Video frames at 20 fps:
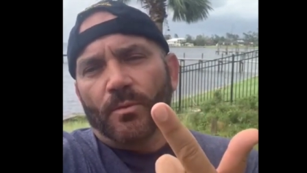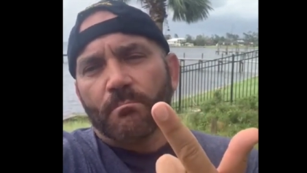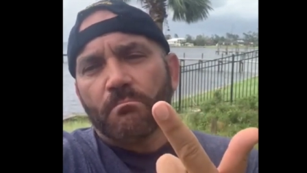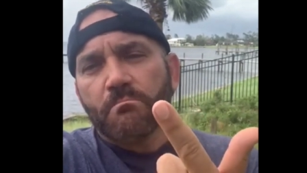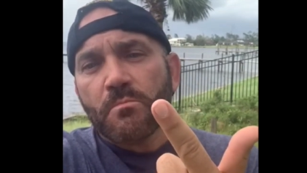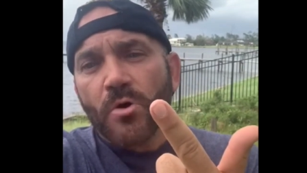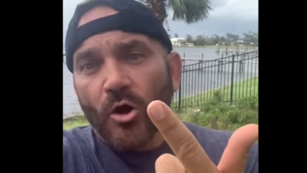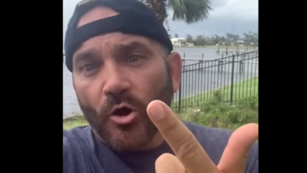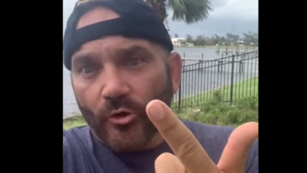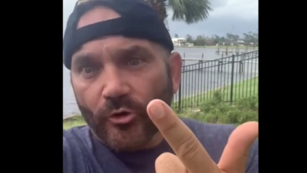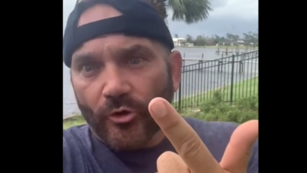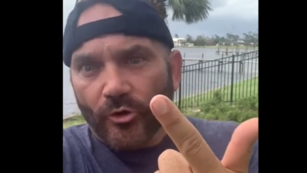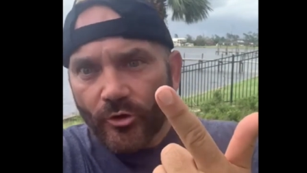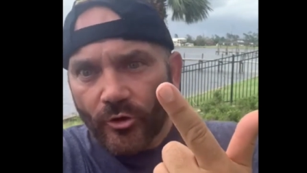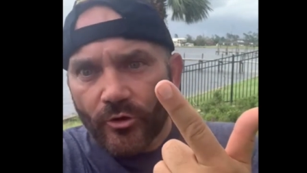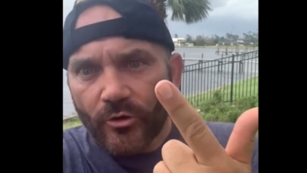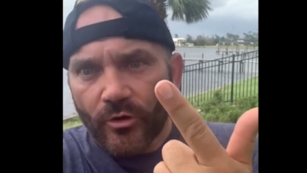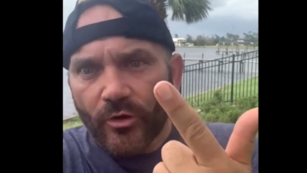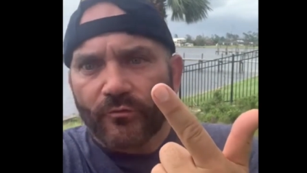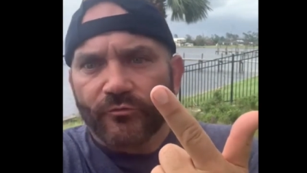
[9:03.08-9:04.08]

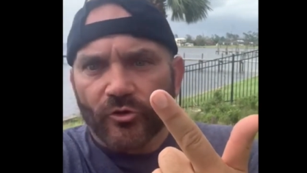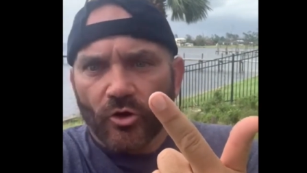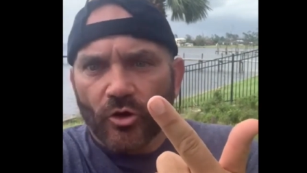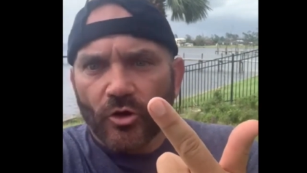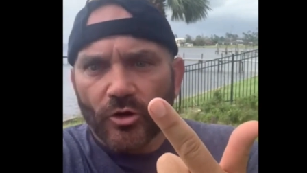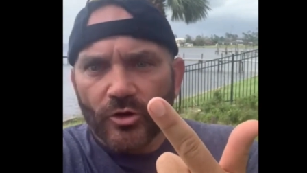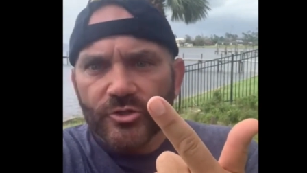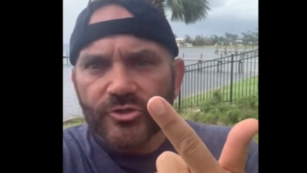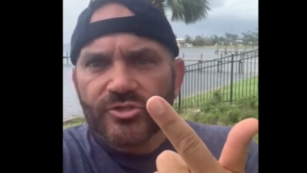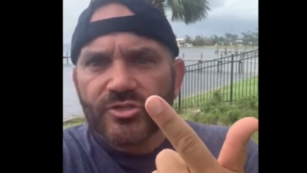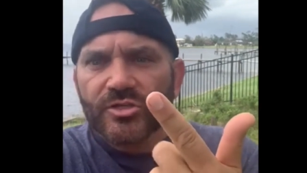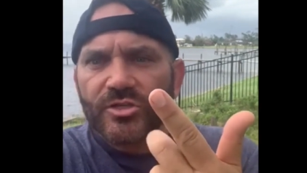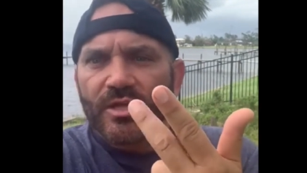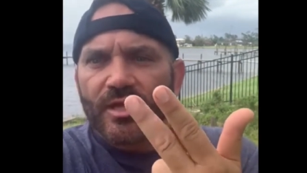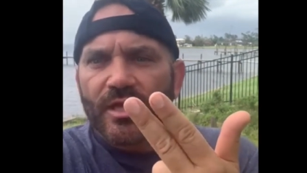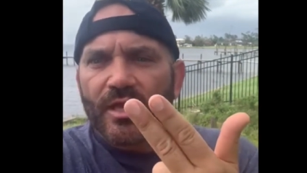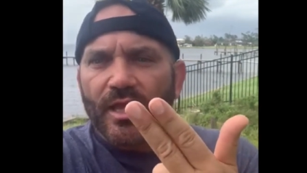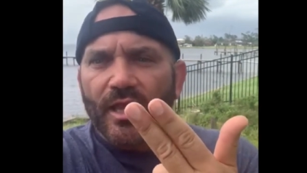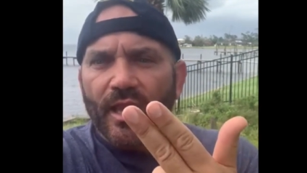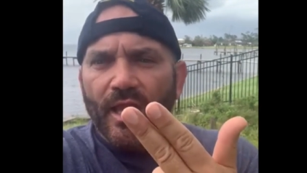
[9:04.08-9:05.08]
Murder, of course,
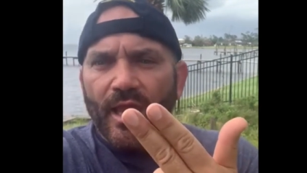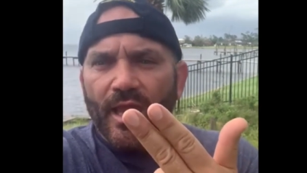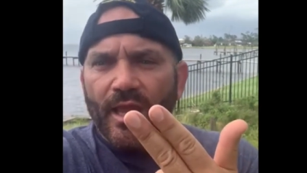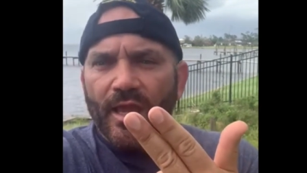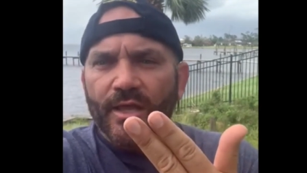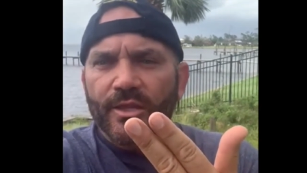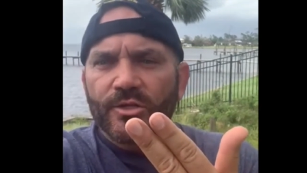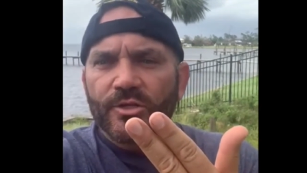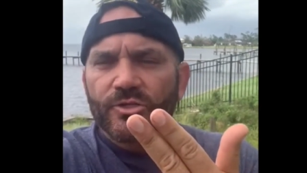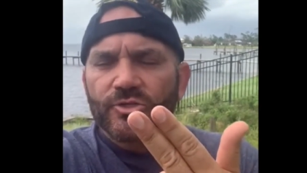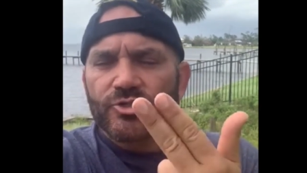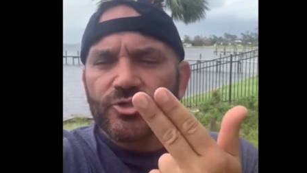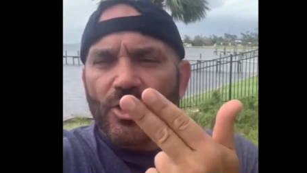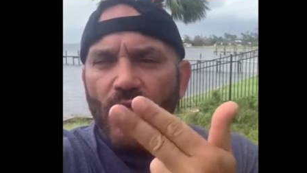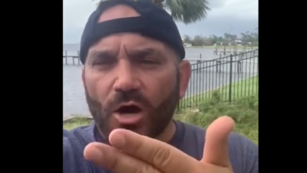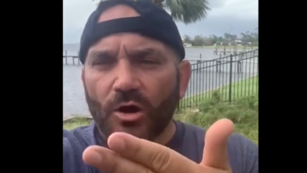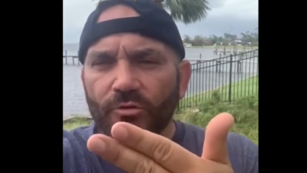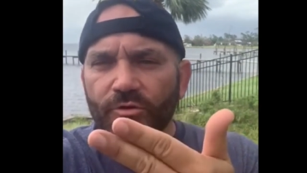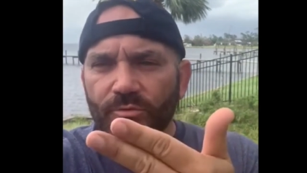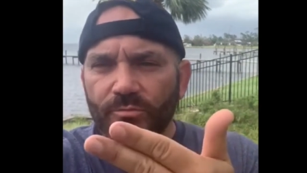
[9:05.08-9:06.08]
and
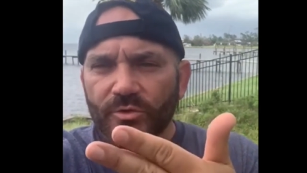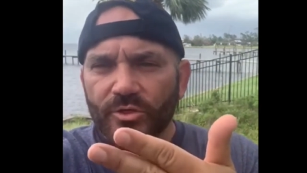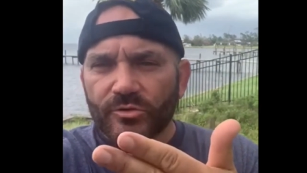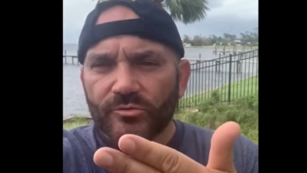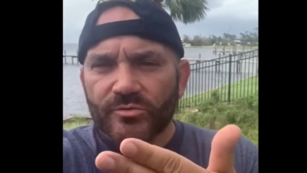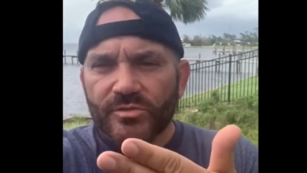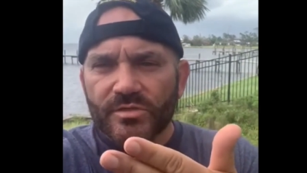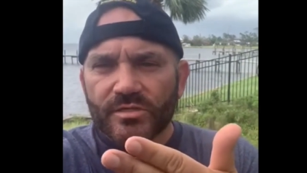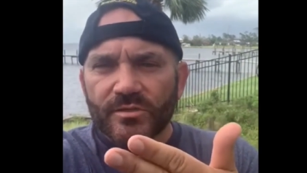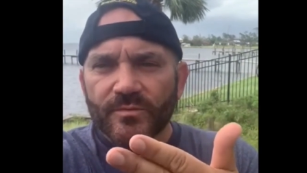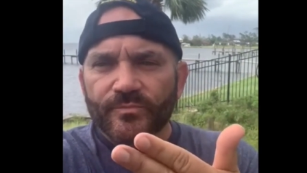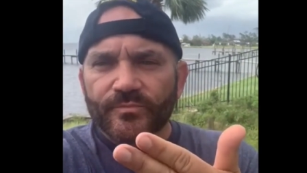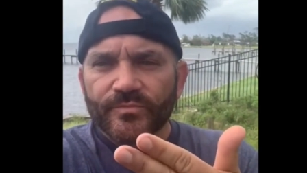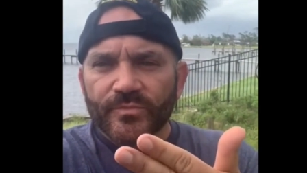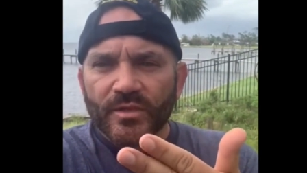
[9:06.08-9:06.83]
child abuse.